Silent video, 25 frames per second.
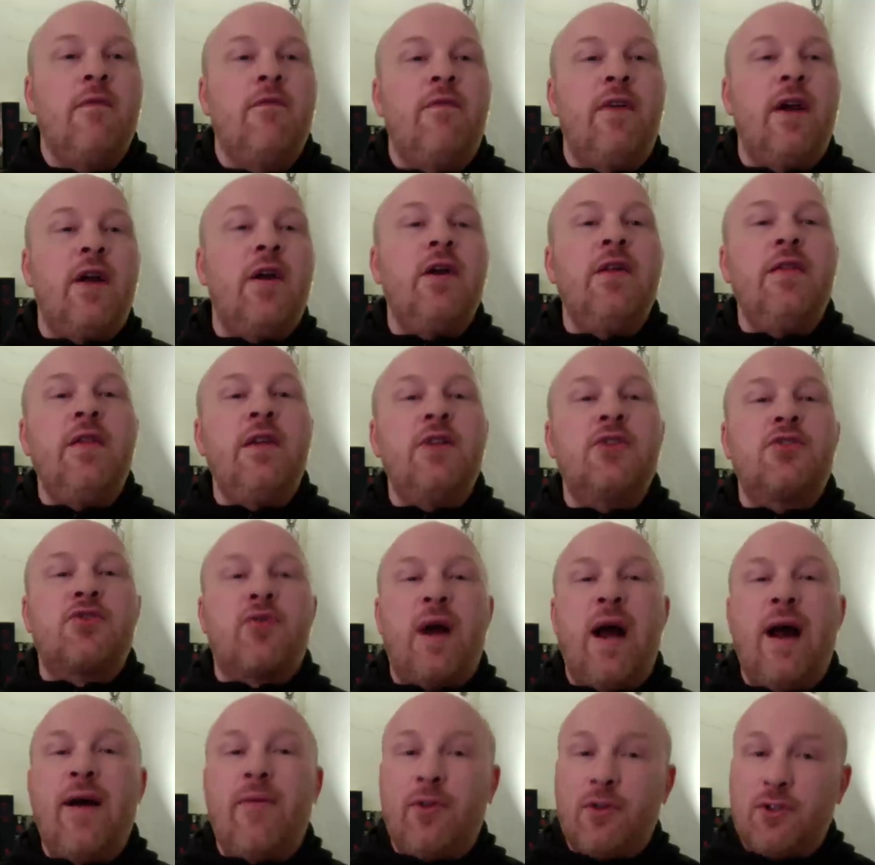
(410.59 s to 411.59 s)
Verin then
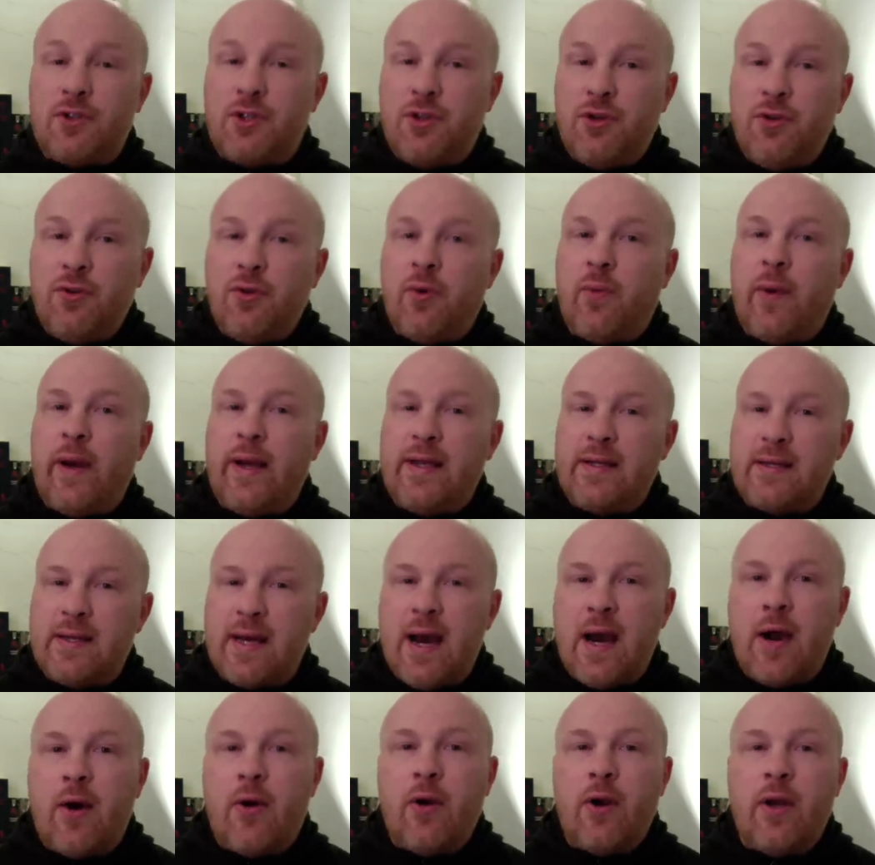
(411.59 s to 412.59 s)
traveled to the White
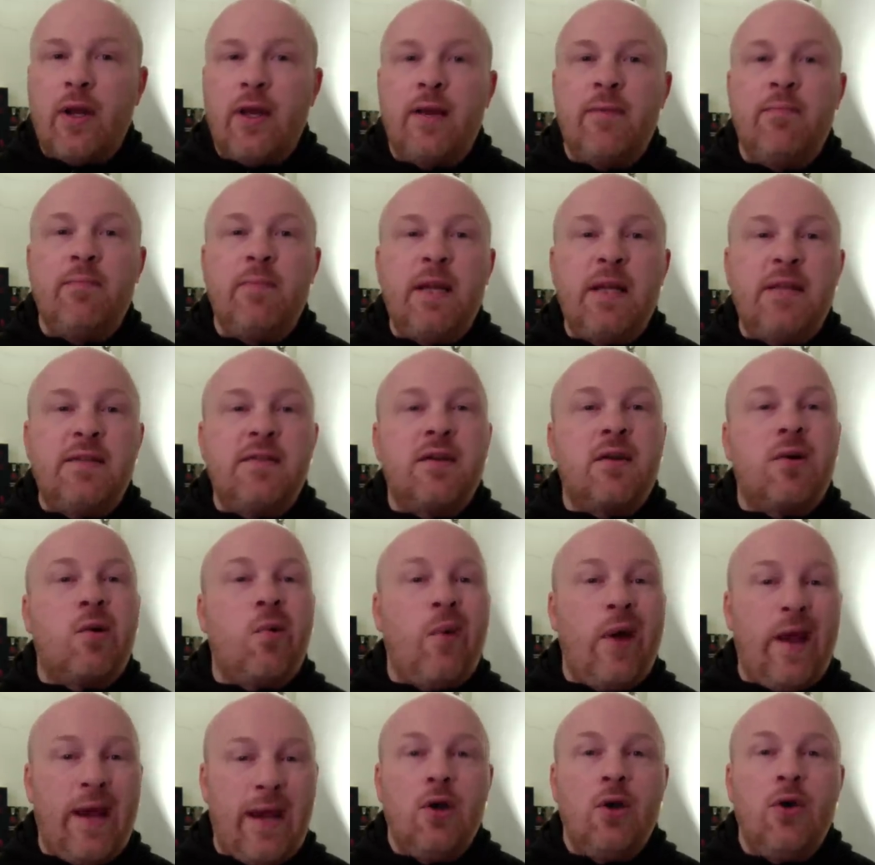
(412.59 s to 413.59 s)
Tower and meets
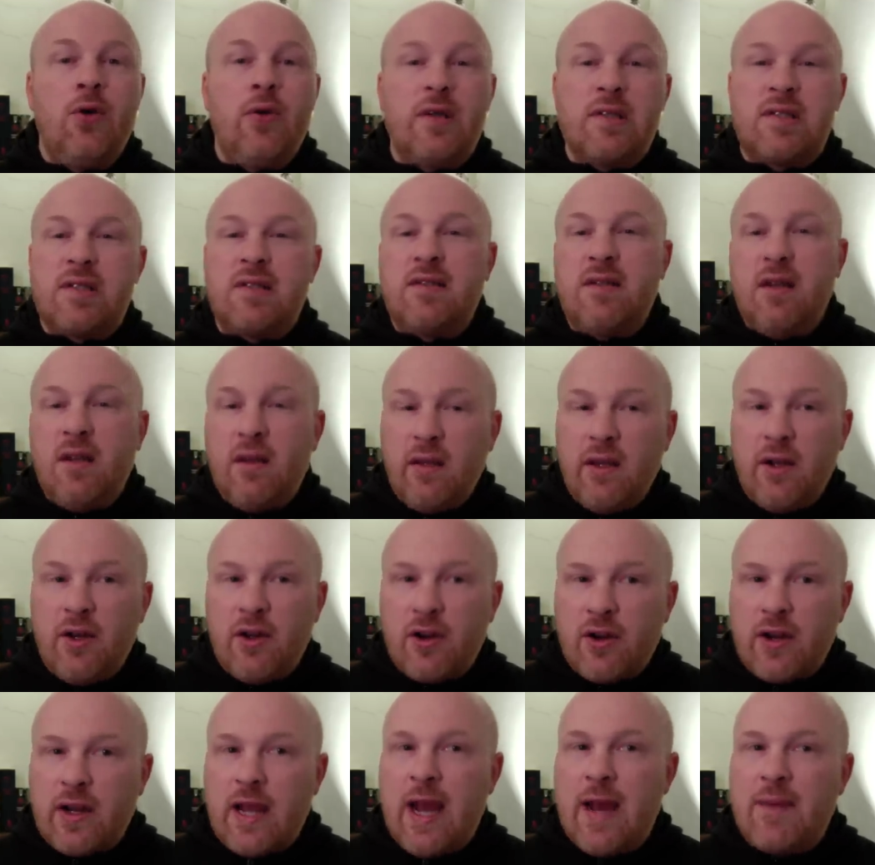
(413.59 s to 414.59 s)
Egwene, who is still in
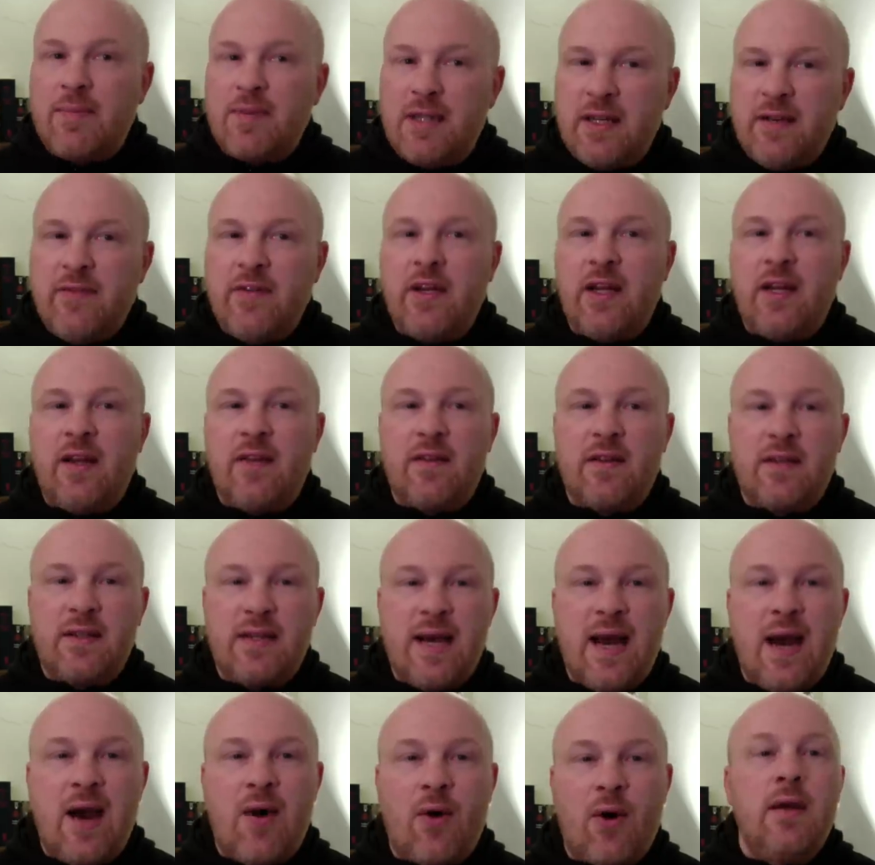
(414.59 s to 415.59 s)
her captivity in the
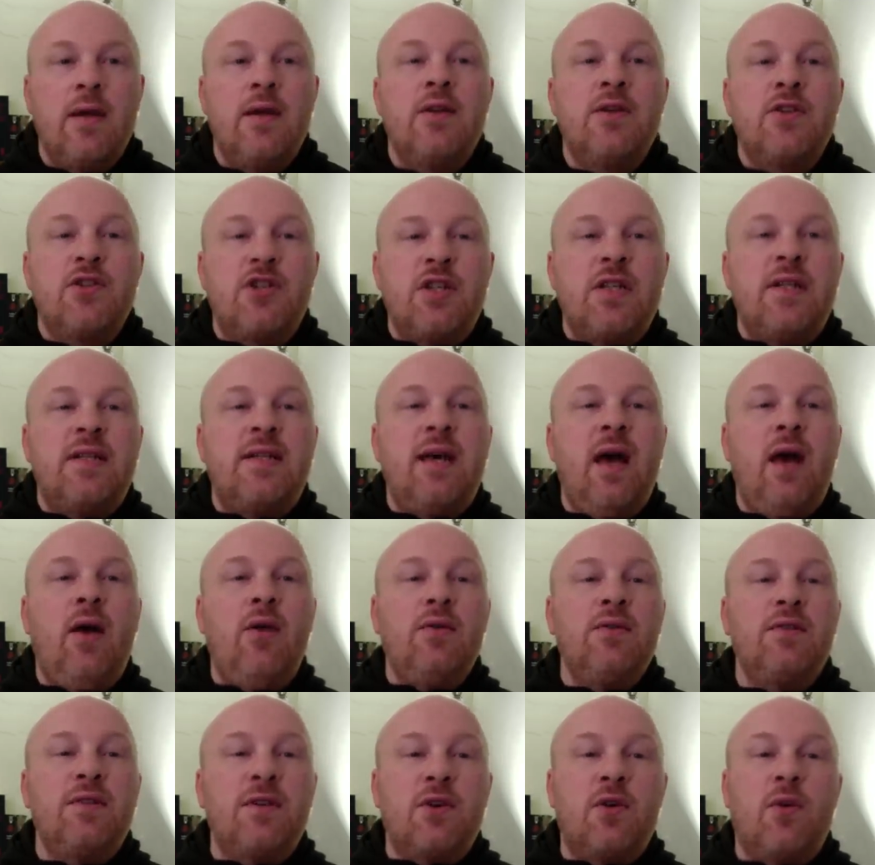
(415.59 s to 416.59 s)
tower. She
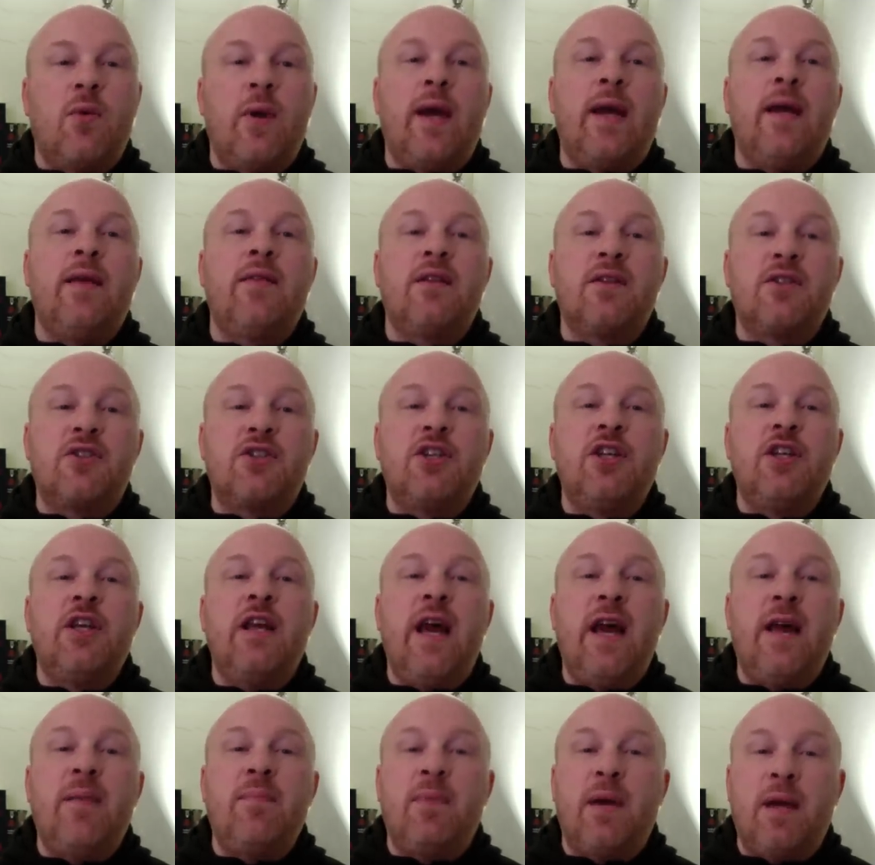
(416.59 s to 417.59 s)
tells Egwene that she
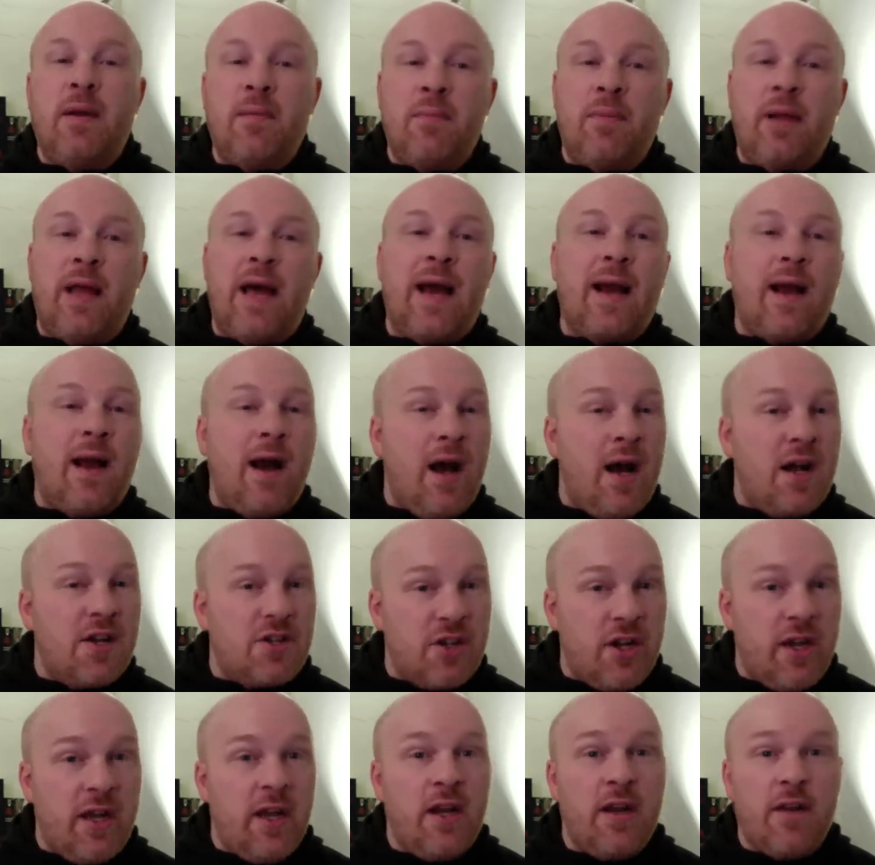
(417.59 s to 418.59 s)
had been Black
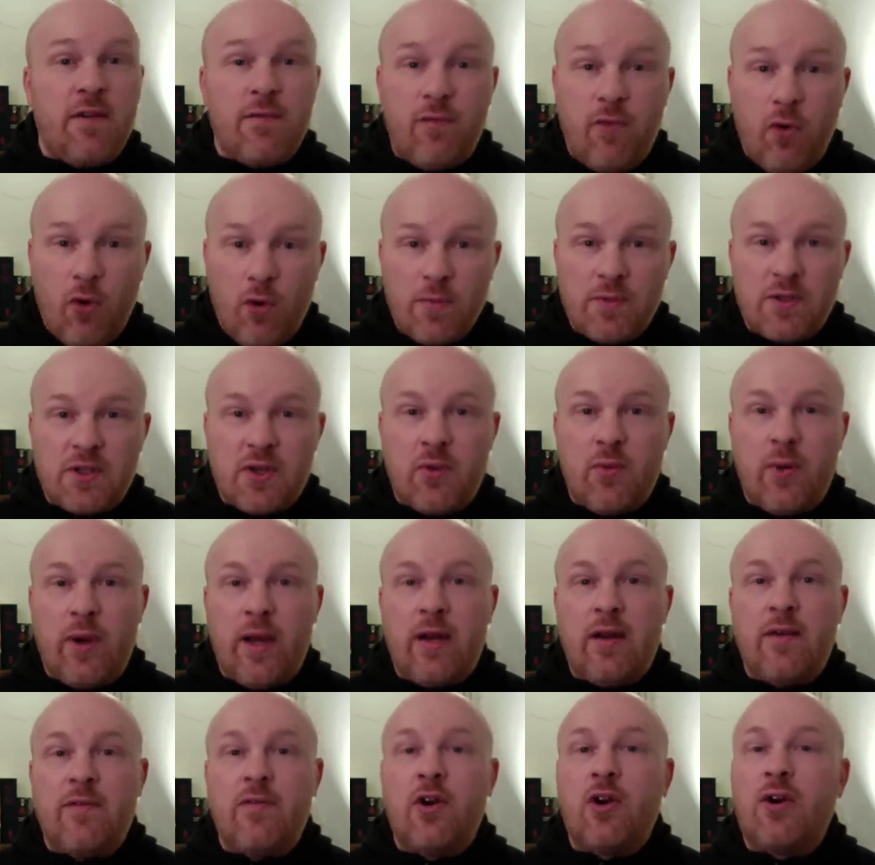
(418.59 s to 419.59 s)
Aja and informs
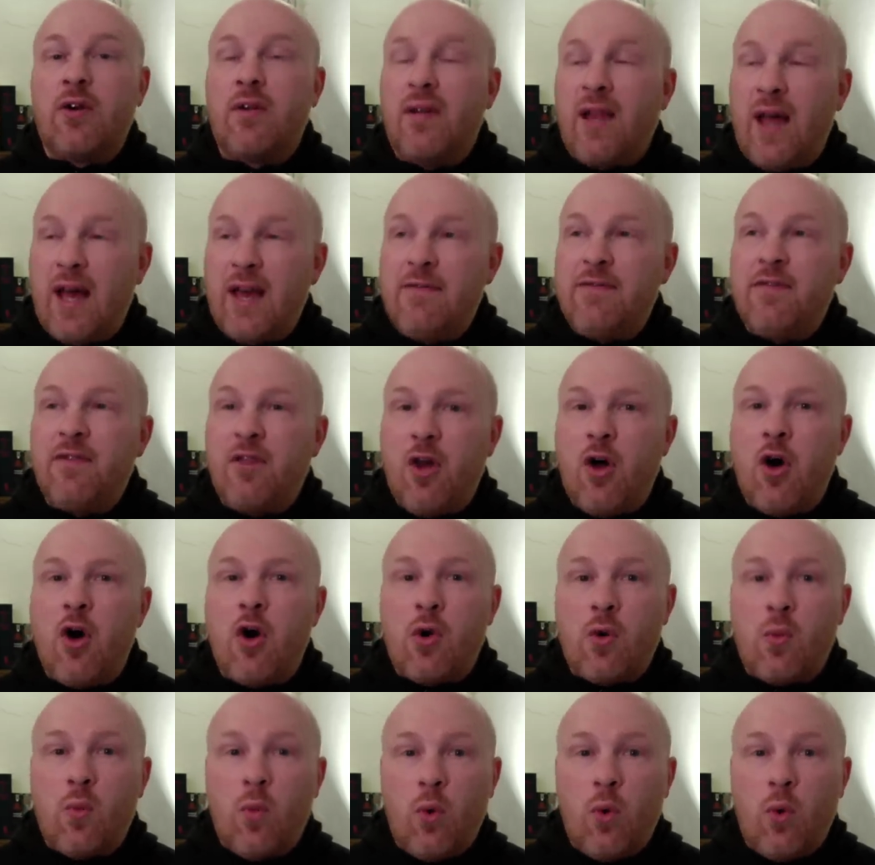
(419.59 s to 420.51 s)
Egwene of her lifelong